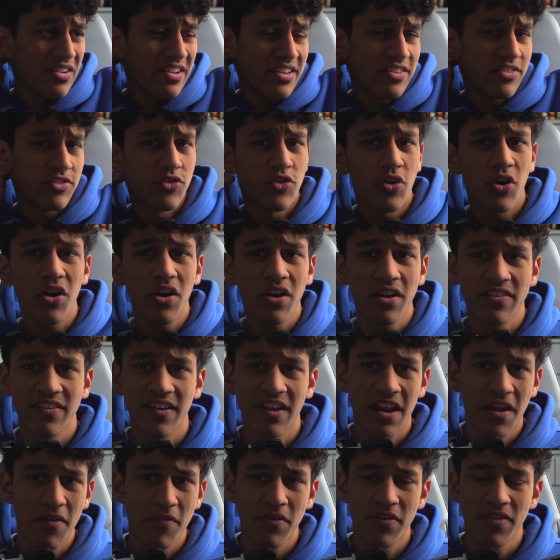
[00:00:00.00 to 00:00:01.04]
drugs
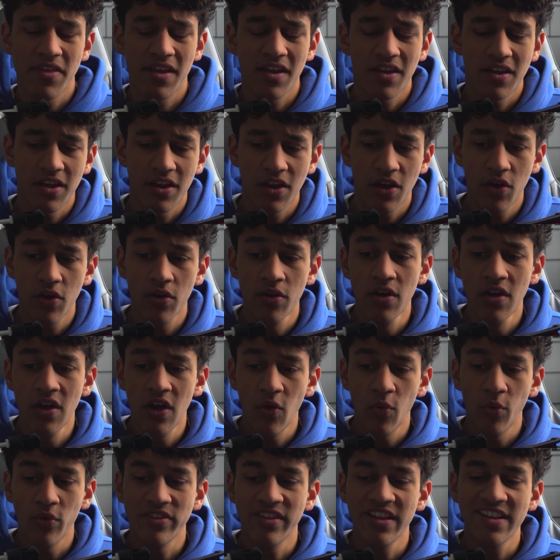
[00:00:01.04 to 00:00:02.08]
and everything, you know.
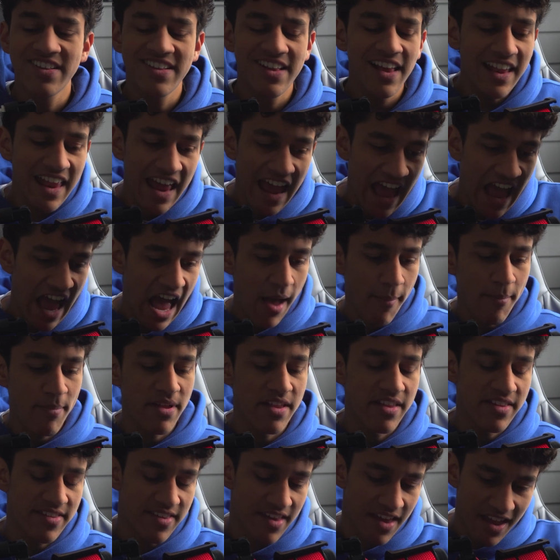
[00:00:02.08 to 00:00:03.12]
But this shit
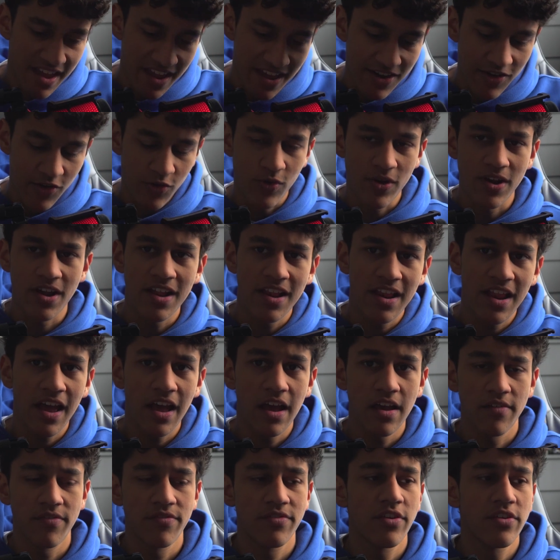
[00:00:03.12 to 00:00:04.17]
happens in real
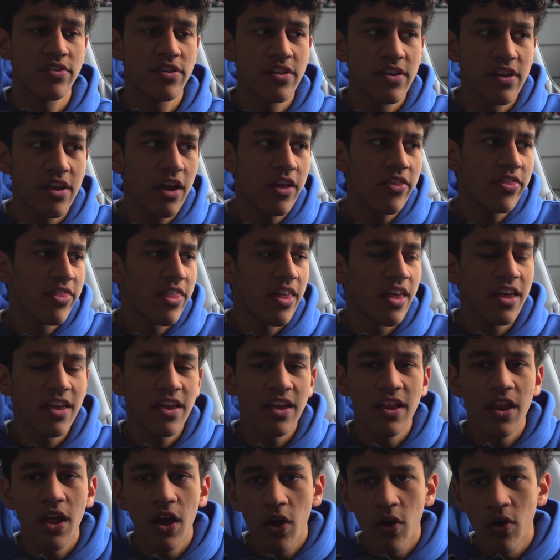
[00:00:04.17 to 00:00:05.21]
life. So it's a good thing,
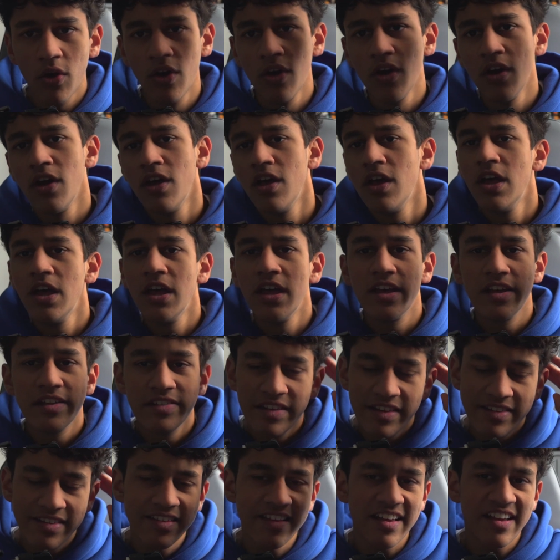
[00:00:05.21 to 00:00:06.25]
you know.
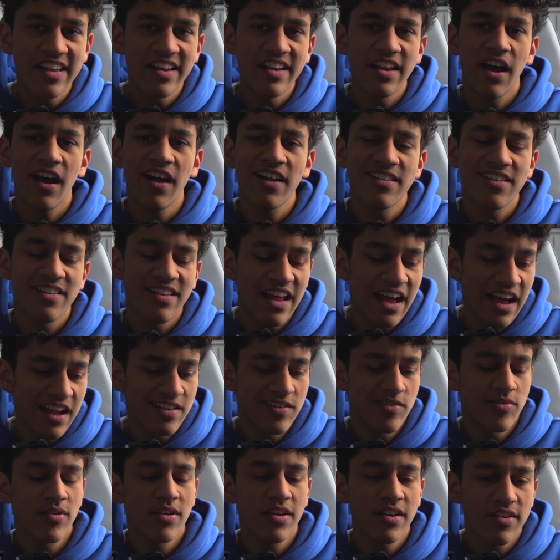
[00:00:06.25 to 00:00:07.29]
This is like a
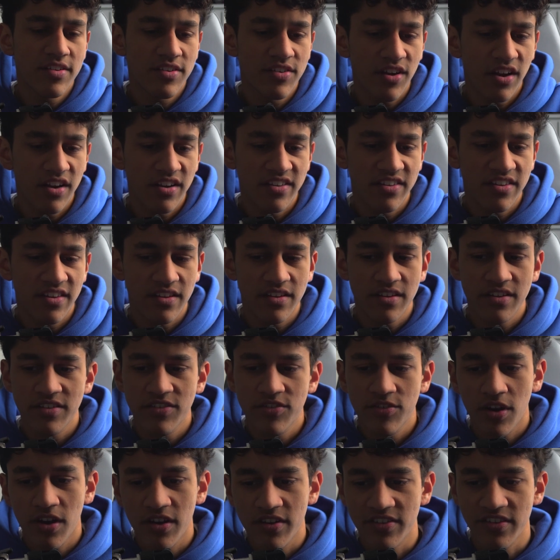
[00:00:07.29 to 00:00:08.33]
natural
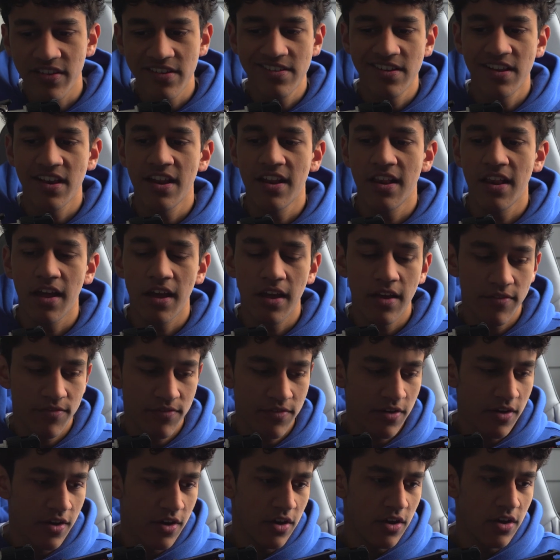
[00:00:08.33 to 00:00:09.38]
transition in life.
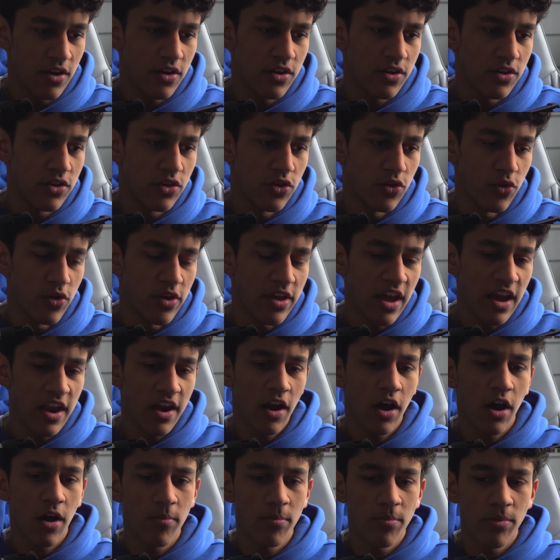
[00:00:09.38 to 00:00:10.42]
You get
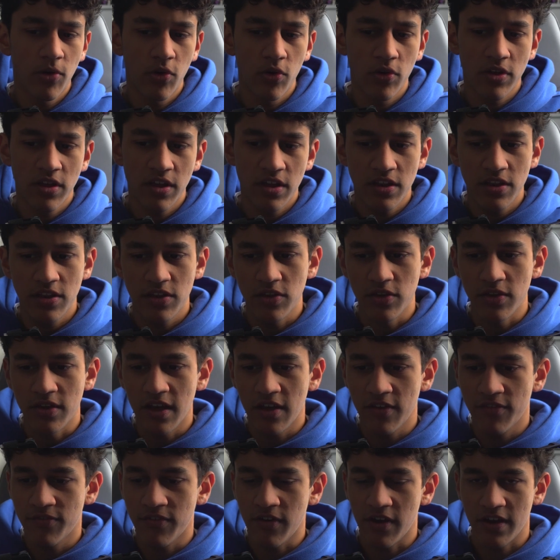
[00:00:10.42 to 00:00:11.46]
heartbroken, you
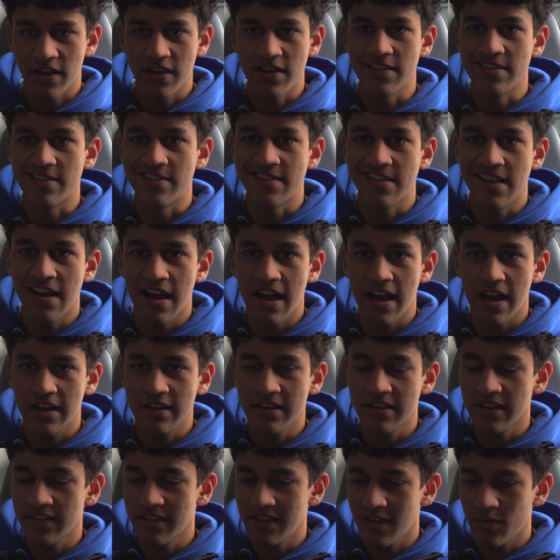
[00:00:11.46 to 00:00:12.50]
get fucking
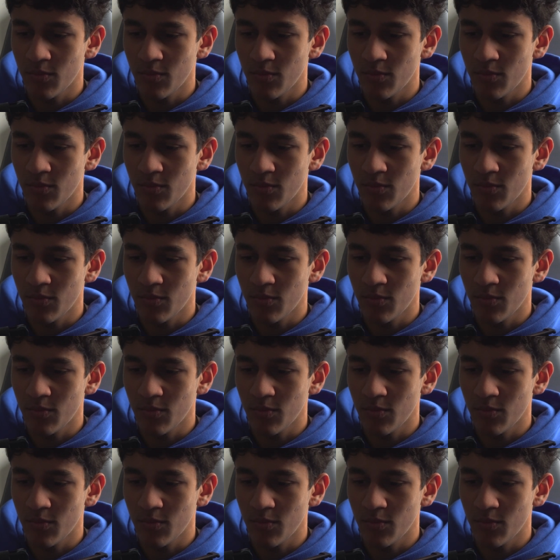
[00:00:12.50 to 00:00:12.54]
jacked, and then